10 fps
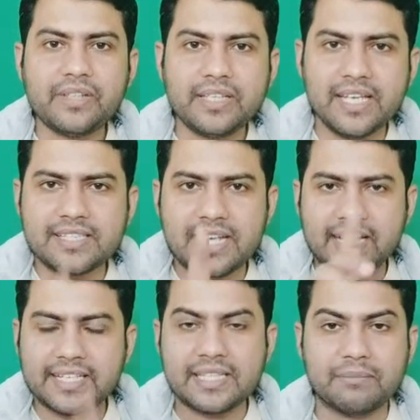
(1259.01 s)
Yes,
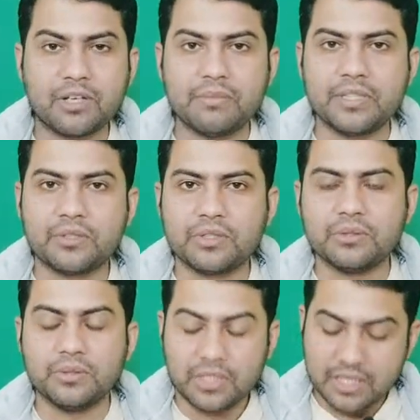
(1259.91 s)
Rakesh, I am coming to you.